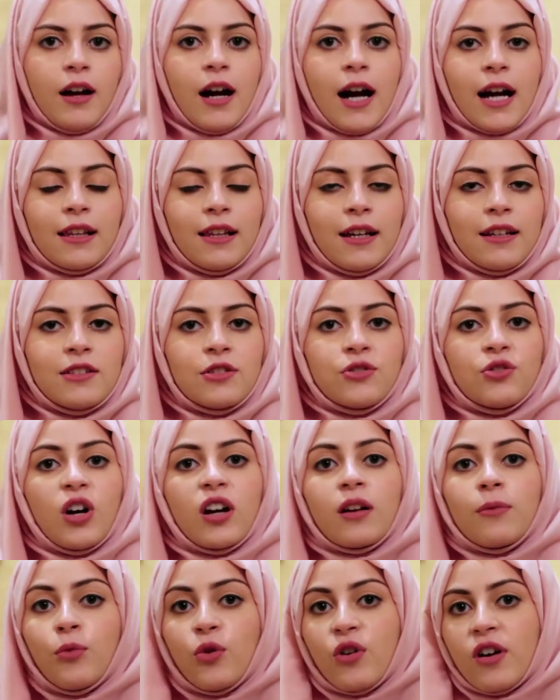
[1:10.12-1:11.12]
I'd like to
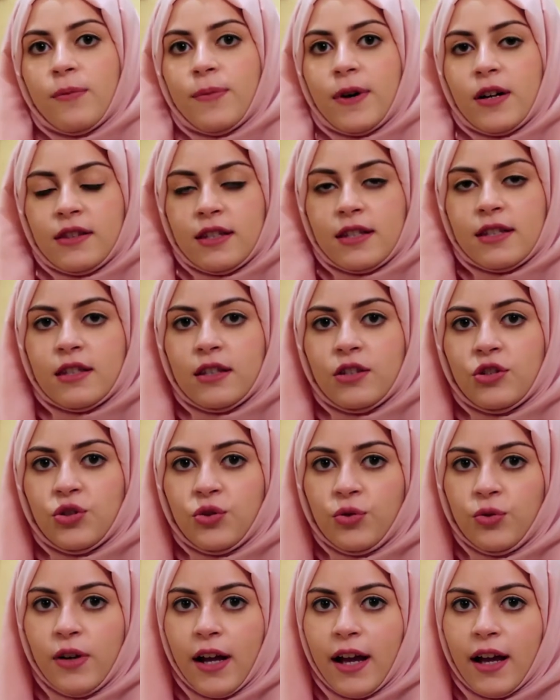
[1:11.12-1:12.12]
talk more about this
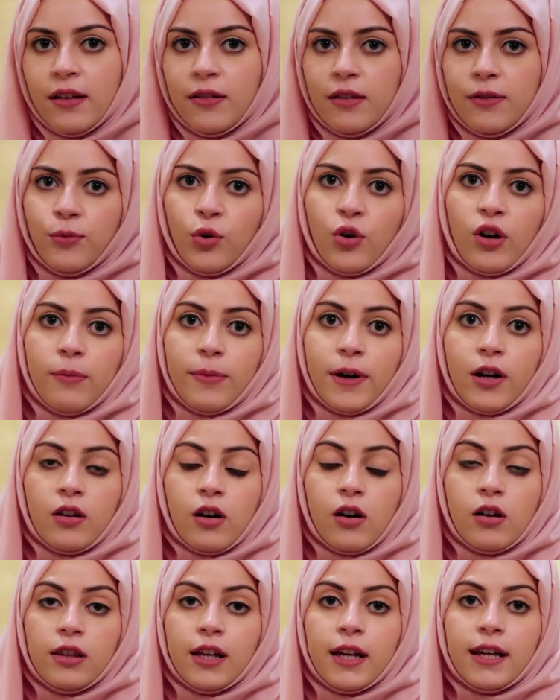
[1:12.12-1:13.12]
issue and more about
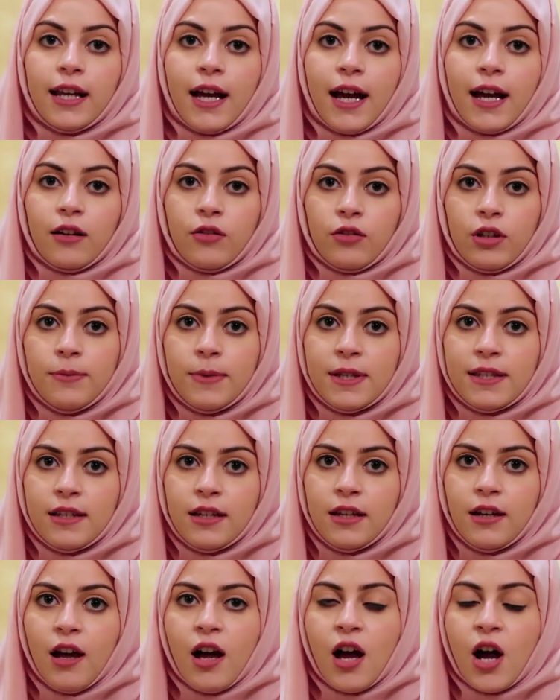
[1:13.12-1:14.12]
online anonymity
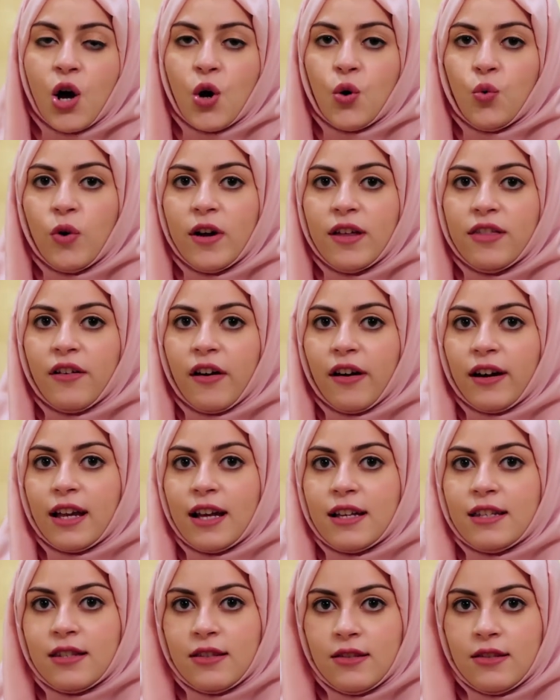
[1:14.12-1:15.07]
with our guest